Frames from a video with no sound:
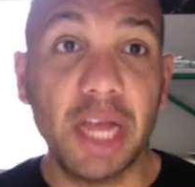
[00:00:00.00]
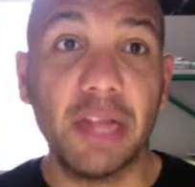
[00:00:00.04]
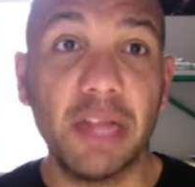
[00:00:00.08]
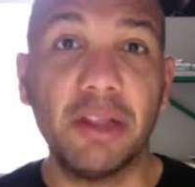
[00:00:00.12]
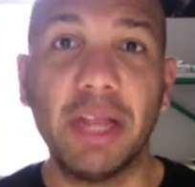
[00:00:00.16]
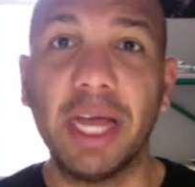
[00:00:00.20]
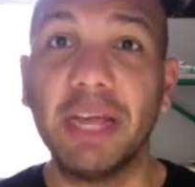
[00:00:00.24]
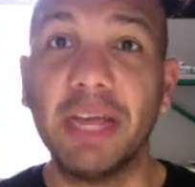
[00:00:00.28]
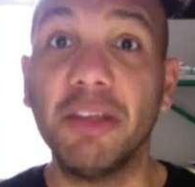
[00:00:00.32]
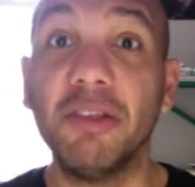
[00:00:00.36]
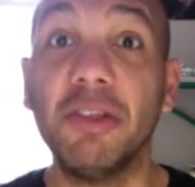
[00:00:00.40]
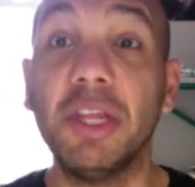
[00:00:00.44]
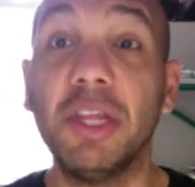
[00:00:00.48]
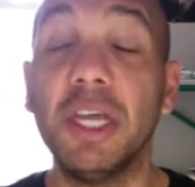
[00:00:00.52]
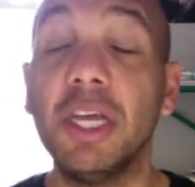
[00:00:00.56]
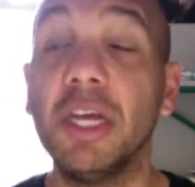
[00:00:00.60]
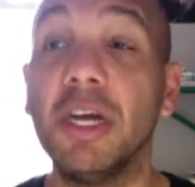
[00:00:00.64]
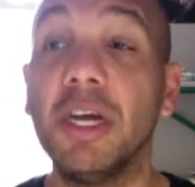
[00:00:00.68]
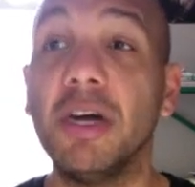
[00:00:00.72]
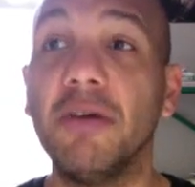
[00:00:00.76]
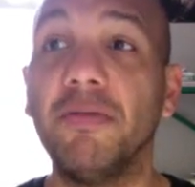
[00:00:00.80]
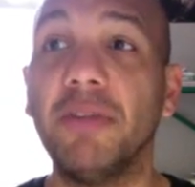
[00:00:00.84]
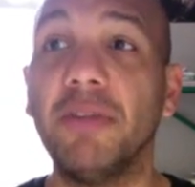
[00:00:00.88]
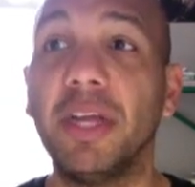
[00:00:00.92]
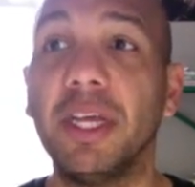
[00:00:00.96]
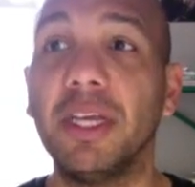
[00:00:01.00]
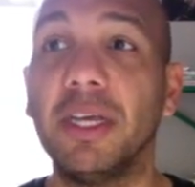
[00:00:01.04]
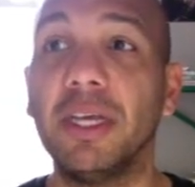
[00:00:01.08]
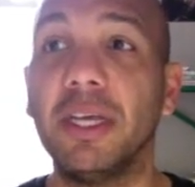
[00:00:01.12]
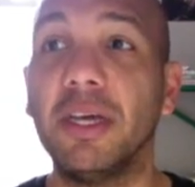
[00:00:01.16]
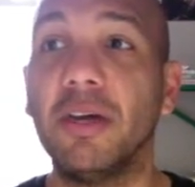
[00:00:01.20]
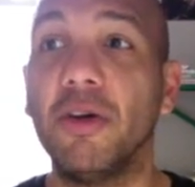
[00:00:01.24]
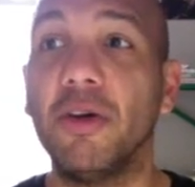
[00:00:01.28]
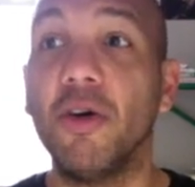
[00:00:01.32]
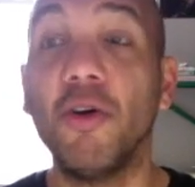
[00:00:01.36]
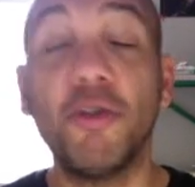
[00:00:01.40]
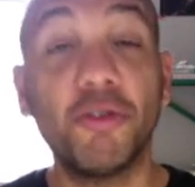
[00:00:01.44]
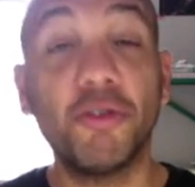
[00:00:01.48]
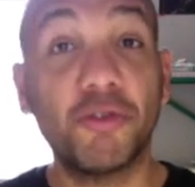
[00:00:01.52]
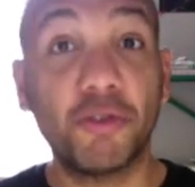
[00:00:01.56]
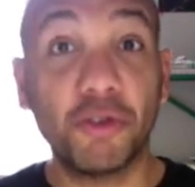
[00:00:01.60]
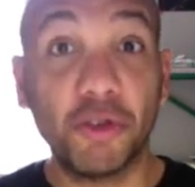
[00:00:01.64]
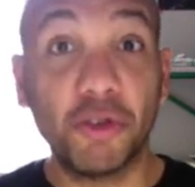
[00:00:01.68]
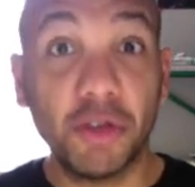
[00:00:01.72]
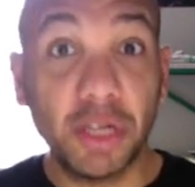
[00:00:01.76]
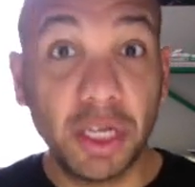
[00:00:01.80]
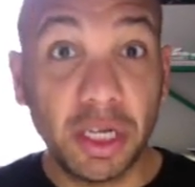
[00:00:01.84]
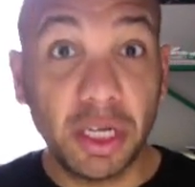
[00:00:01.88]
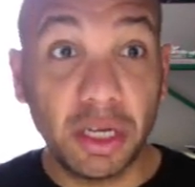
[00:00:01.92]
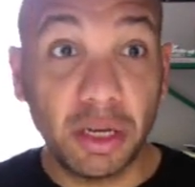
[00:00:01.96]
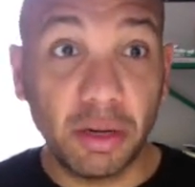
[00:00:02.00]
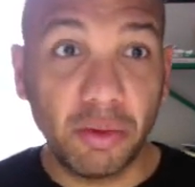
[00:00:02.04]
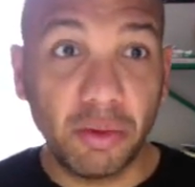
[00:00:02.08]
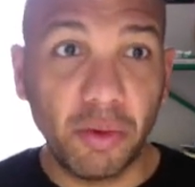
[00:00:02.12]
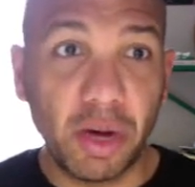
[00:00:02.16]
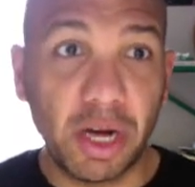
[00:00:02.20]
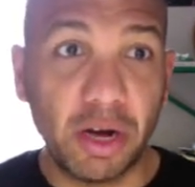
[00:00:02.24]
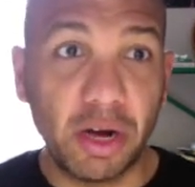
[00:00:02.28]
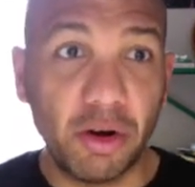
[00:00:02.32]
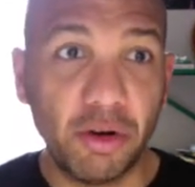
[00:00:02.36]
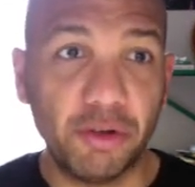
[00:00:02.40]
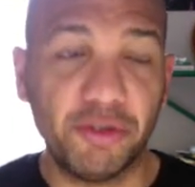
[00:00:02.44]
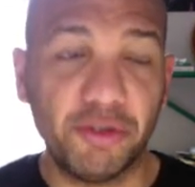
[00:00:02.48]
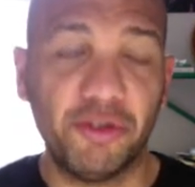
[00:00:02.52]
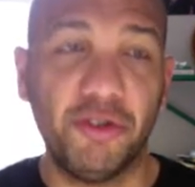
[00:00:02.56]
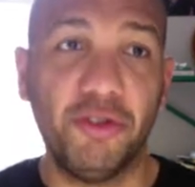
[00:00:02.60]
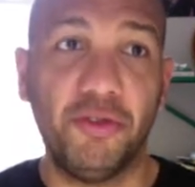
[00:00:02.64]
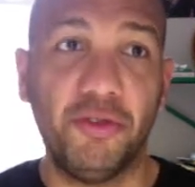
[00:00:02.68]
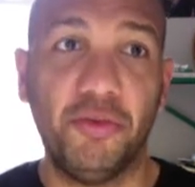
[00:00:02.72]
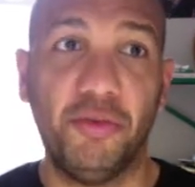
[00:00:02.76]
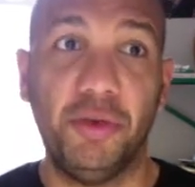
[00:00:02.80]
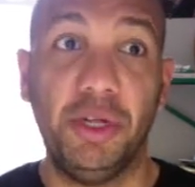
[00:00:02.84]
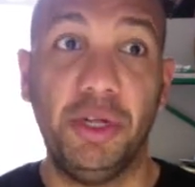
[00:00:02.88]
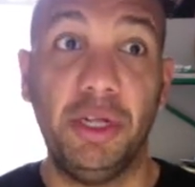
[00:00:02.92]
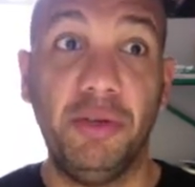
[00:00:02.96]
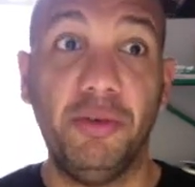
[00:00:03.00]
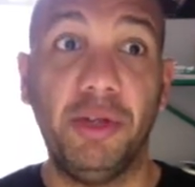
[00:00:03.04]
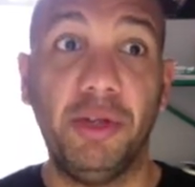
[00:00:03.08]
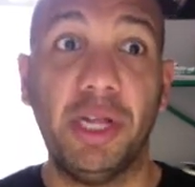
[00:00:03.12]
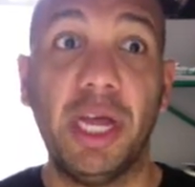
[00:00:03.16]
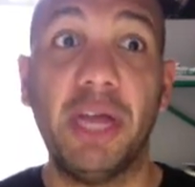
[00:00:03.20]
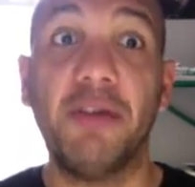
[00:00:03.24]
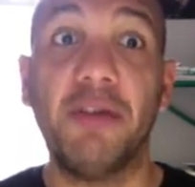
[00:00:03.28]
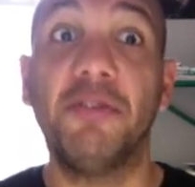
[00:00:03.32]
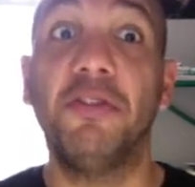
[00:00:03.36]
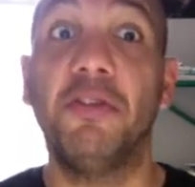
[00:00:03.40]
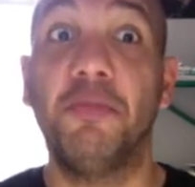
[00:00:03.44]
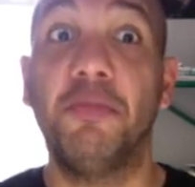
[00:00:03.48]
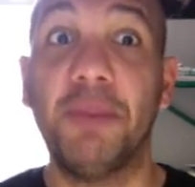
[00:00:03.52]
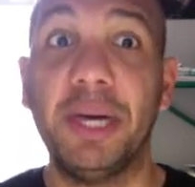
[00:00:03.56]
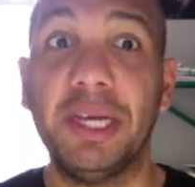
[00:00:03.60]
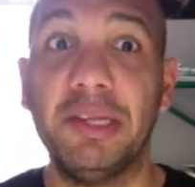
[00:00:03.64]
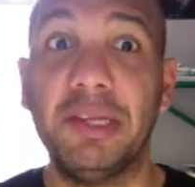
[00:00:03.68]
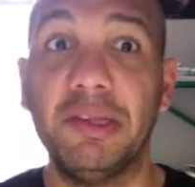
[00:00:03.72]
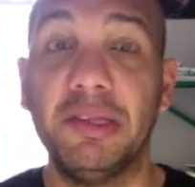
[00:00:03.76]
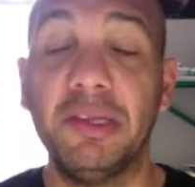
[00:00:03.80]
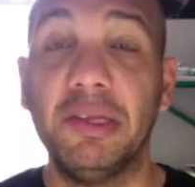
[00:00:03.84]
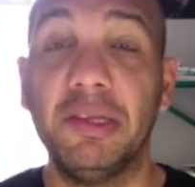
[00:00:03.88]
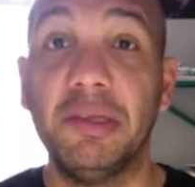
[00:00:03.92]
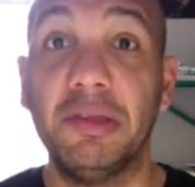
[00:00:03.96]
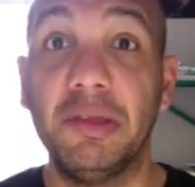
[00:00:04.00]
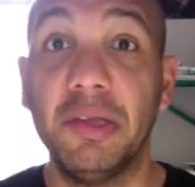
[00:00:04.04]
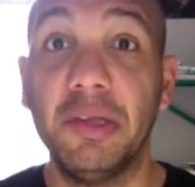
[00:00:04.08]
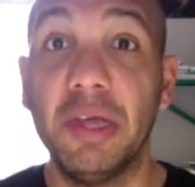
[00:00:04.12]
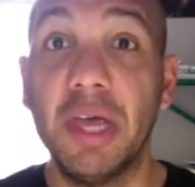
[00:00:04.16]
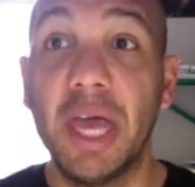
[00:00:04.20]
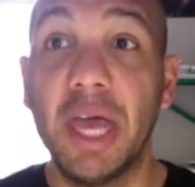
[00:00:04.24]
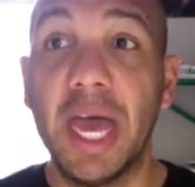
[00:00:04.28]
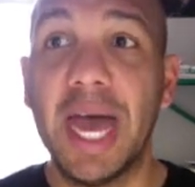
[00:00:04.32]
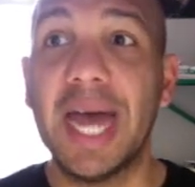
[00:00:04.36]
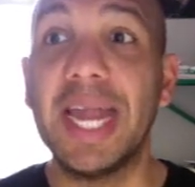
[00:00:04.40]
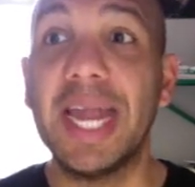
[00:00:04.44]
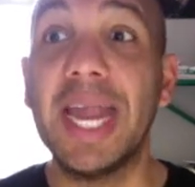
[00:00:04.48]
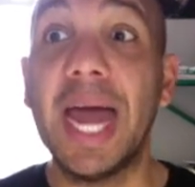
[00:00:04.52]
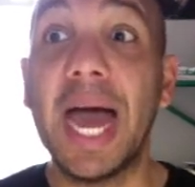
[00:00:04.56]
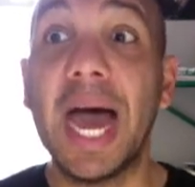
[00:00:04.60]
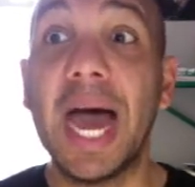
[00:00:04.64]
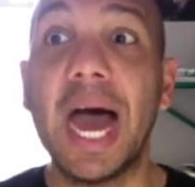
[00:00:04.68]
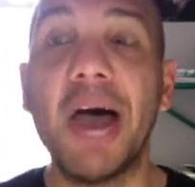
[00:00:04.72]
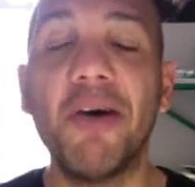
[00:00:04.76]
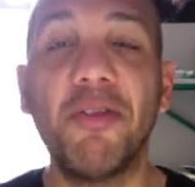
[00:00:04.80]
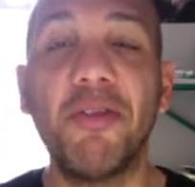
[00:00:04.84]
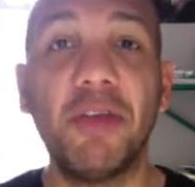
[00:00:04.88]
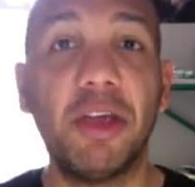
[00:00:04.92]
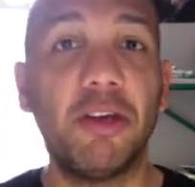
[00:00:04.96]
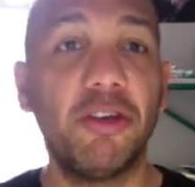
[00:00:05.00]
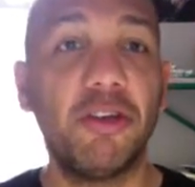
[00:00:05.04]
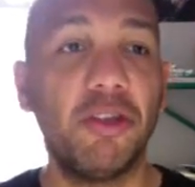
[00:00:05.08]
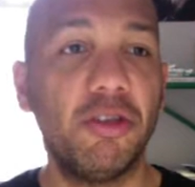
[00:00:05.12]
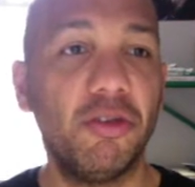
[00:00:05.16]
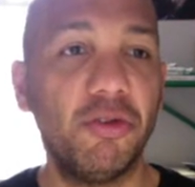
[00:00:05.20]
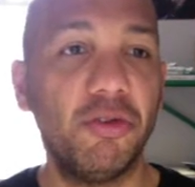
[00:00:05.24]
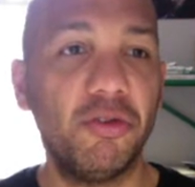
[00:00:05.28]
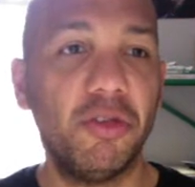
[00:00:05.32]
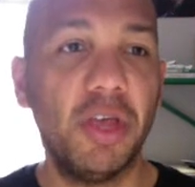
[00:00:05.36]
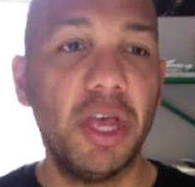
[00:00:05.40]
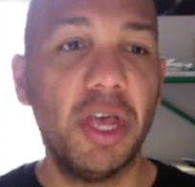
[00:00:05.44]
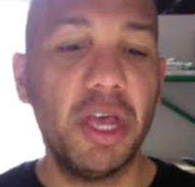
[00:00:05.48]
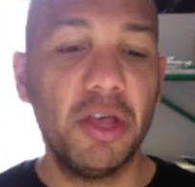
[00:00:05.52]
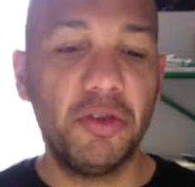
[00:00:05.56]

I can think of like culturally, what cultures really rely on spices and how they are used.